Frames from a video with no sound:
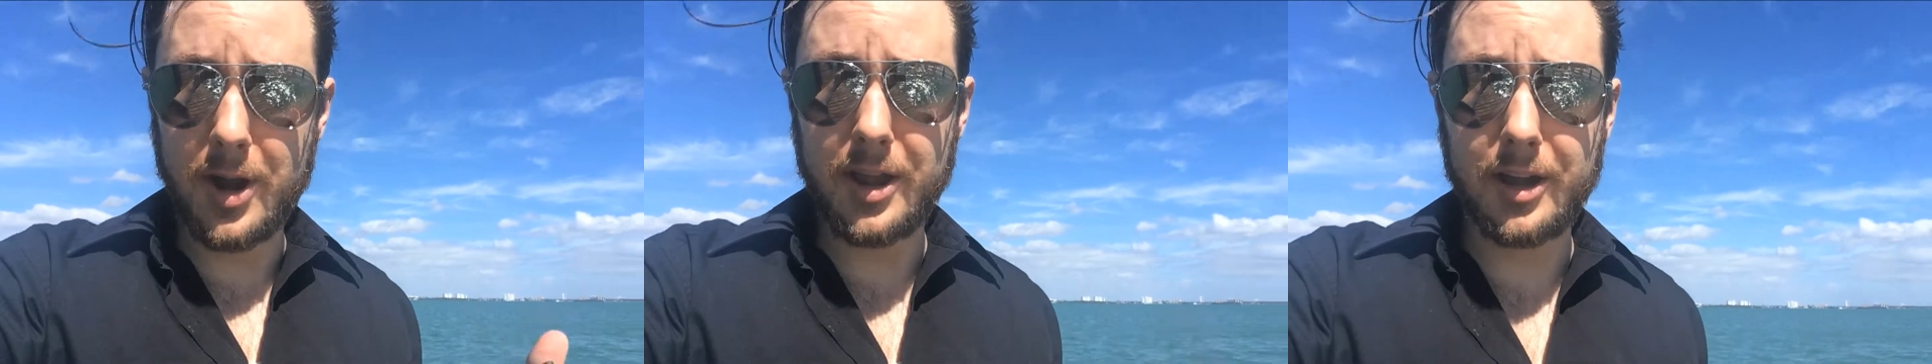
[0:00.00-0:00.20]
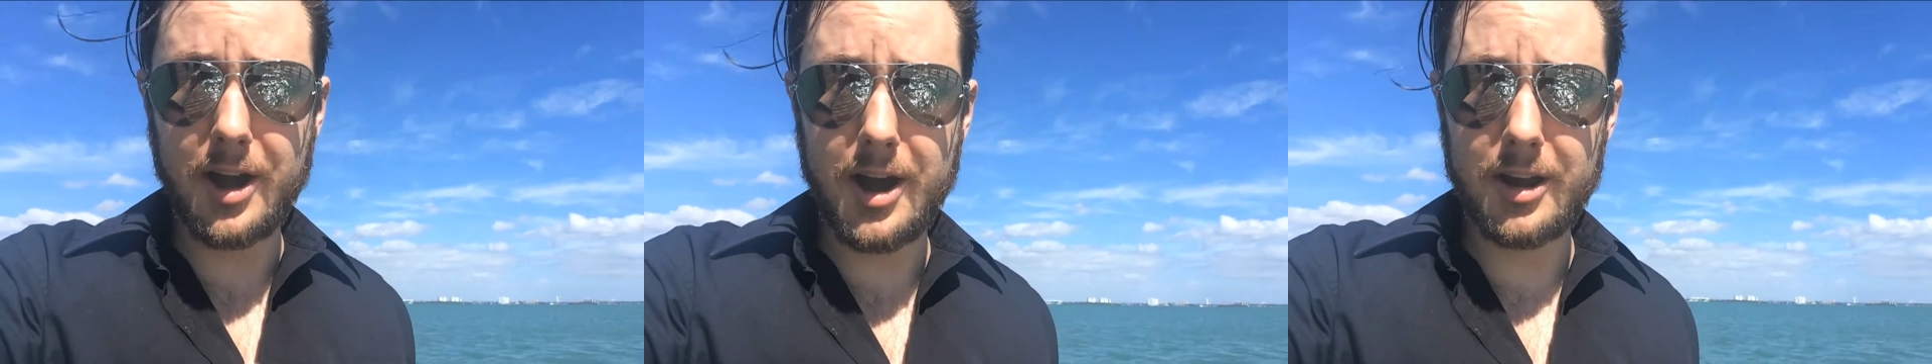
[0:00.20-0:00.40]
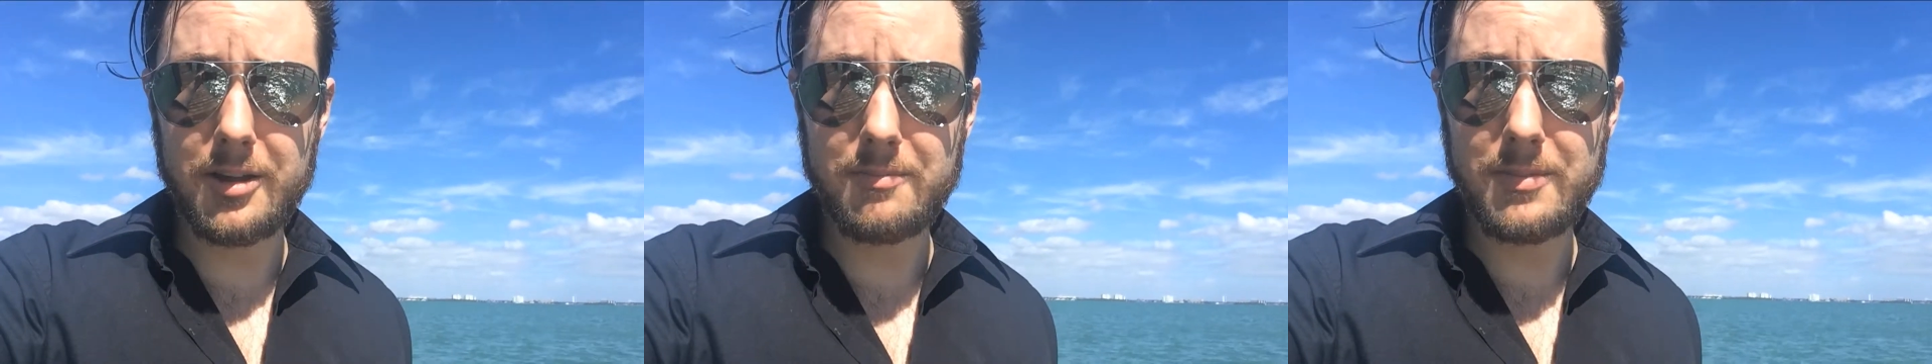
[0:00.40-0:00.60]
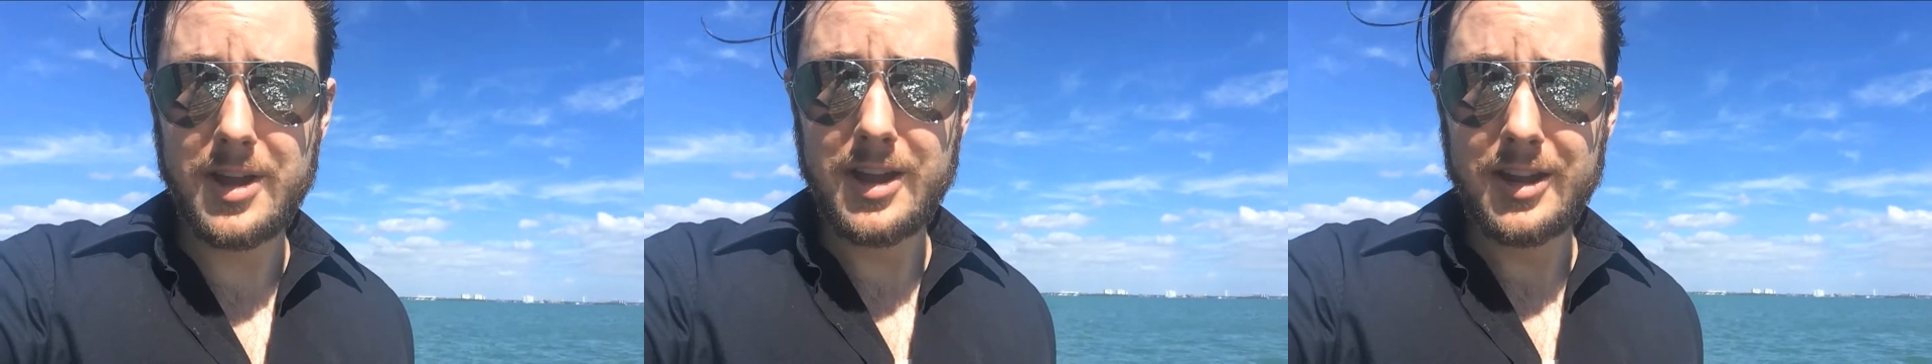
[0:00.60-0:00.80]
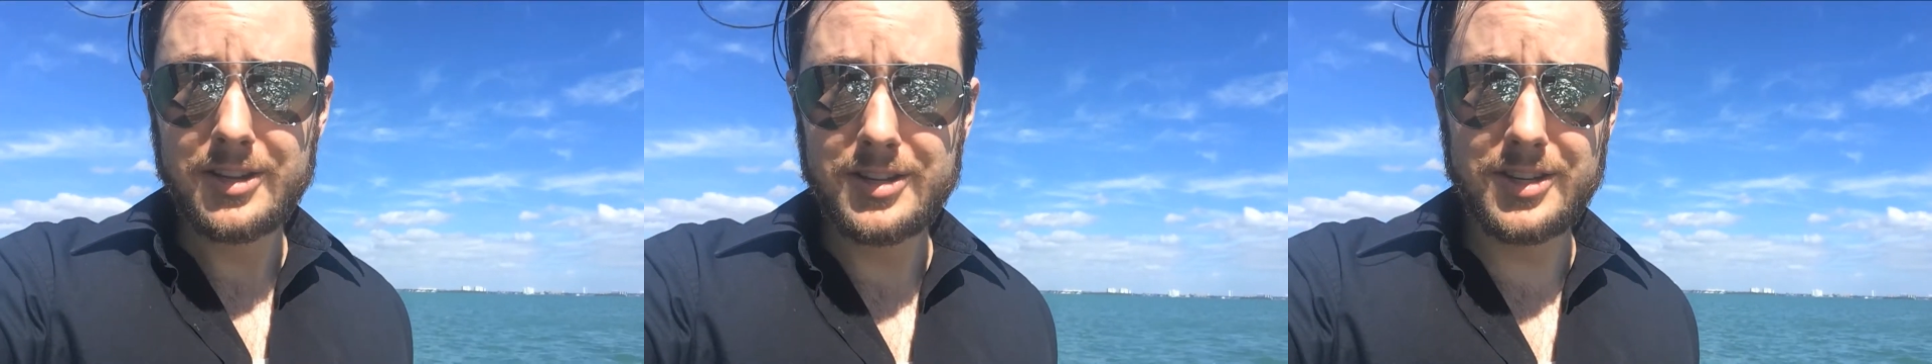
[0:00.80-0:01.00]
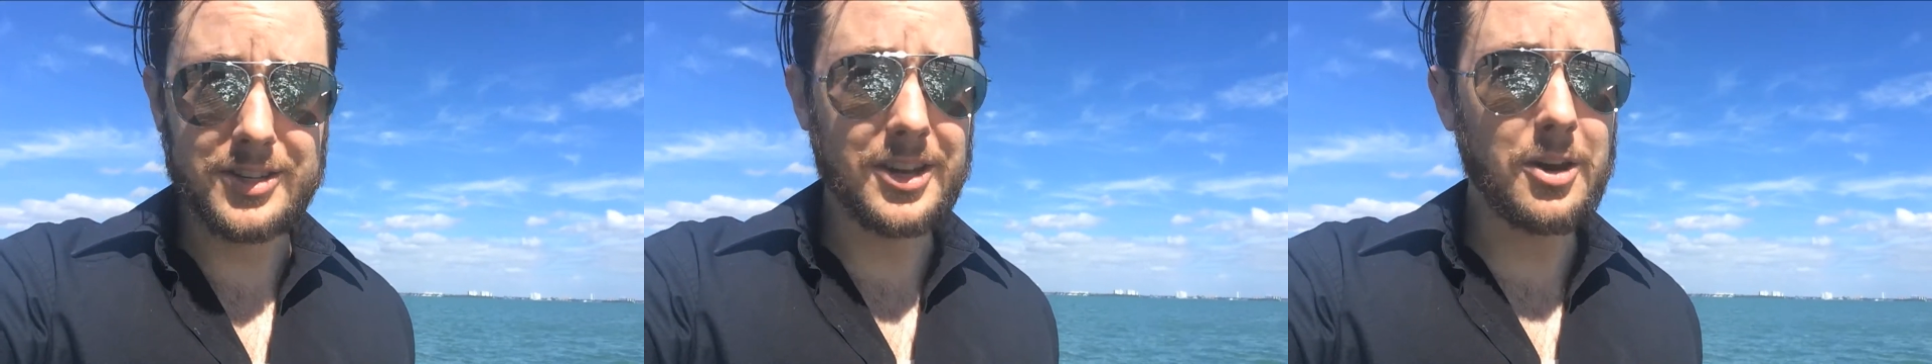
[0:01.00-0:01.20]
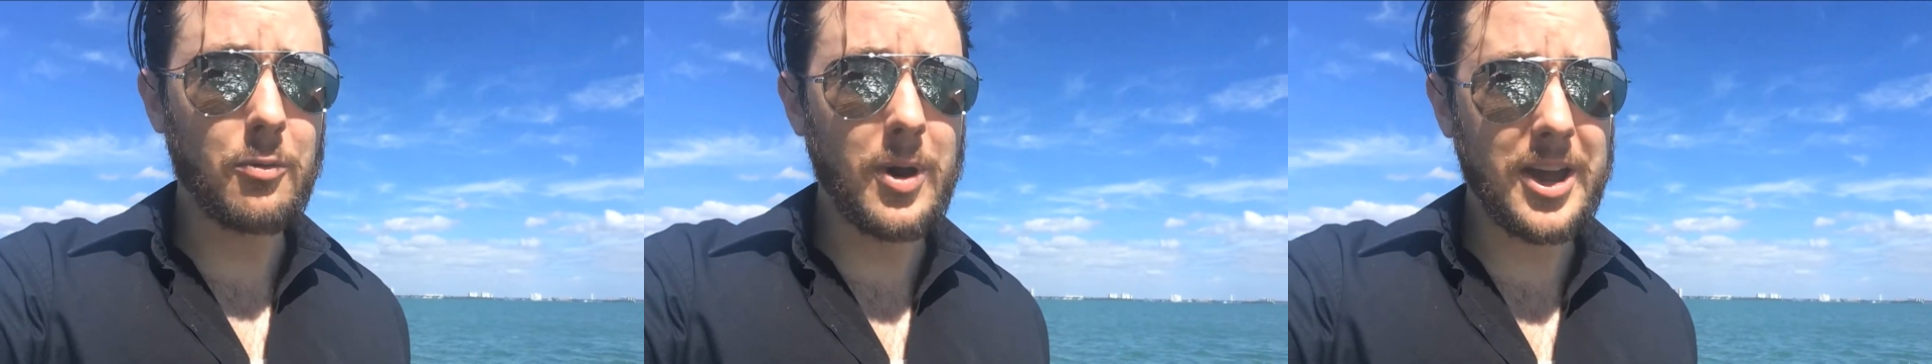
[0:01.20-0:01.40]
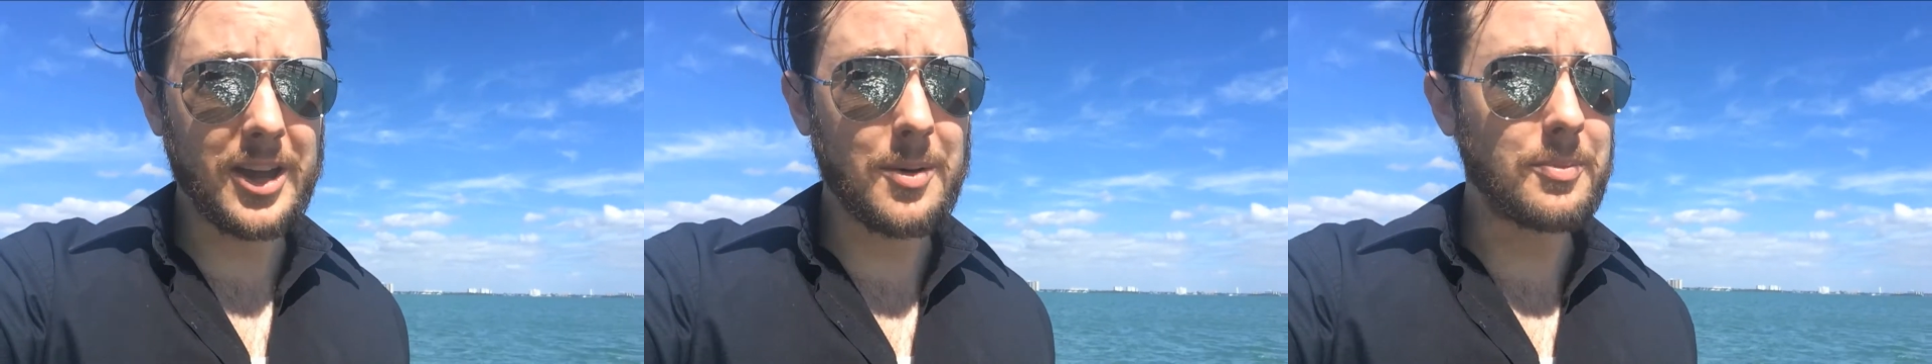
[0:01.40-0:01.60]
Scarface
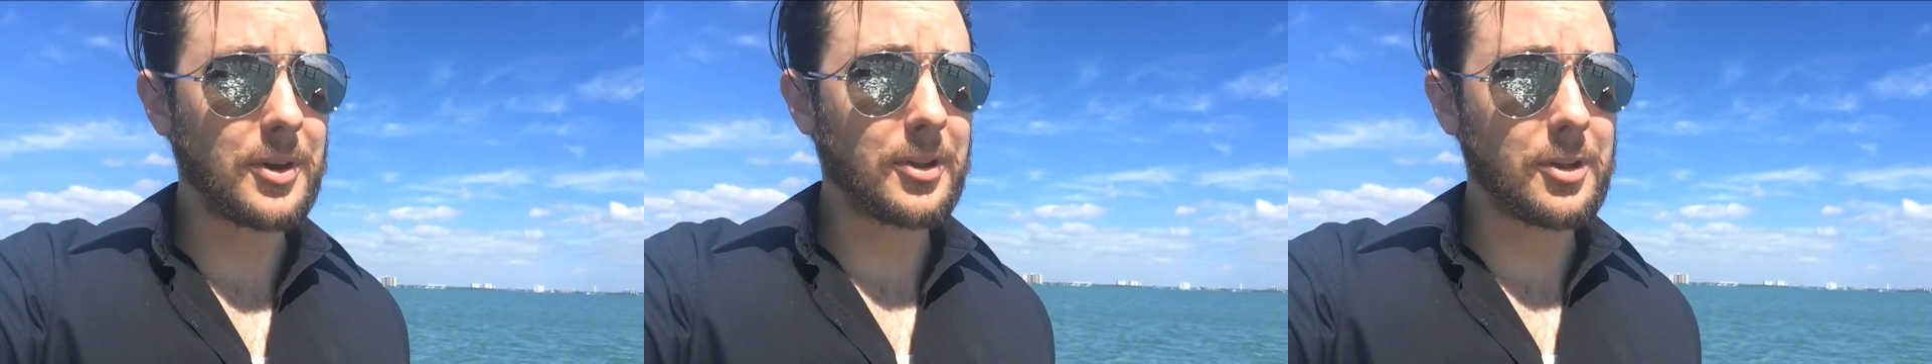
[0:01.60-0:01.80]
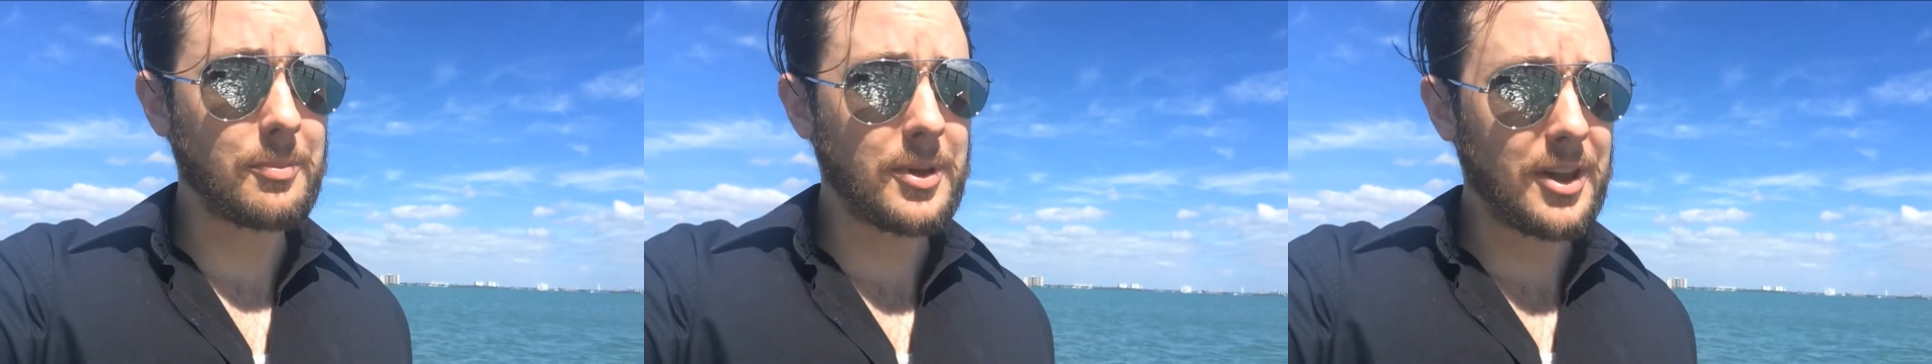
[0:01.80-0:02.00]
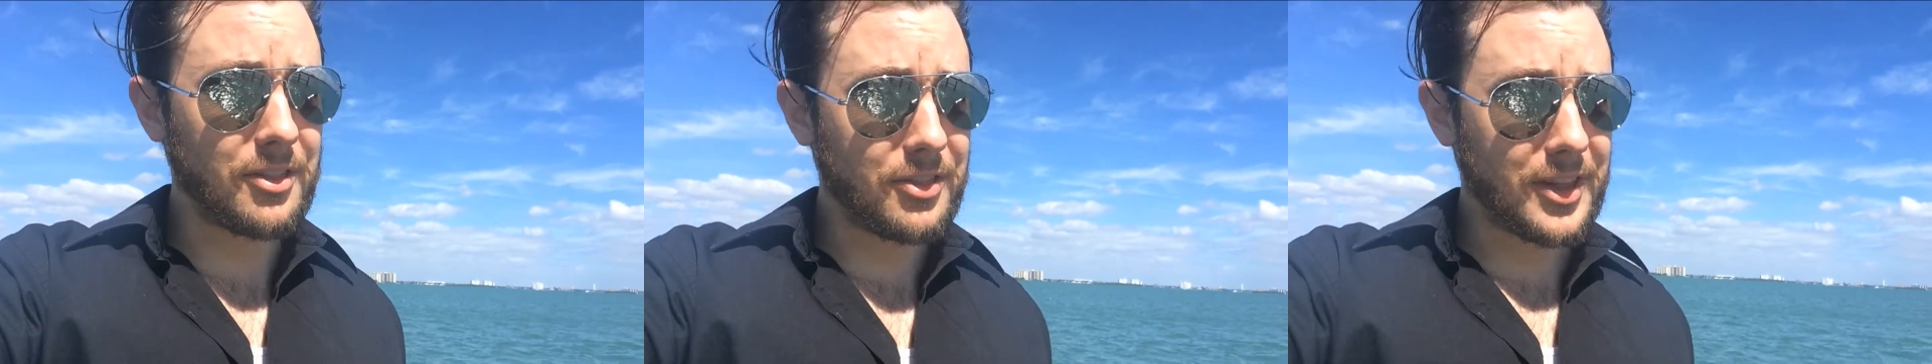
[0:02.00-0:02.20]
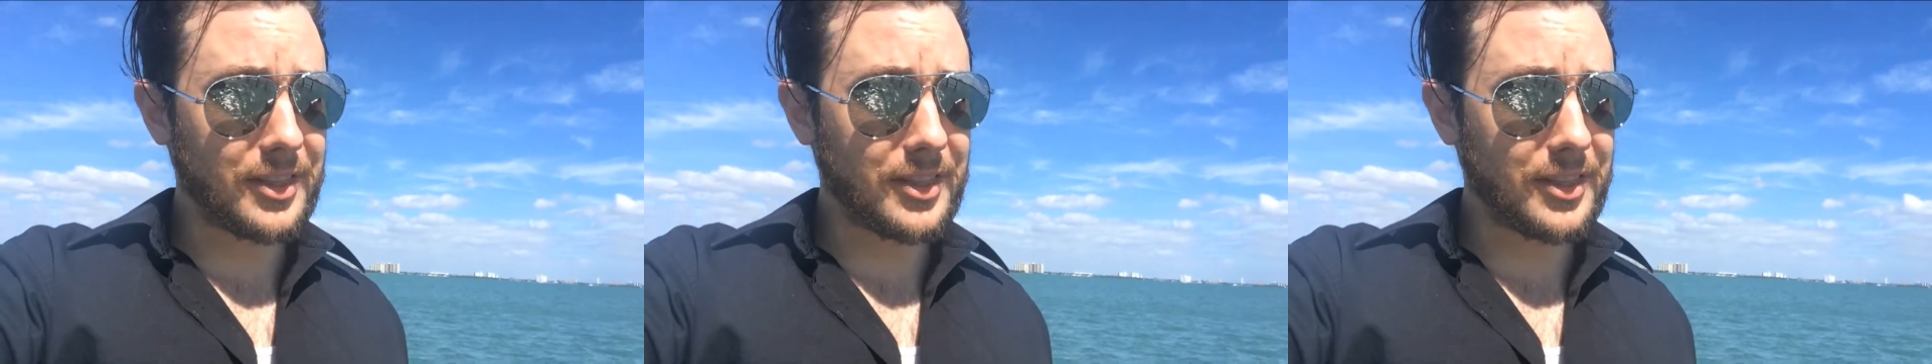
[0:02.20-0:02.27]
chainsaw scene,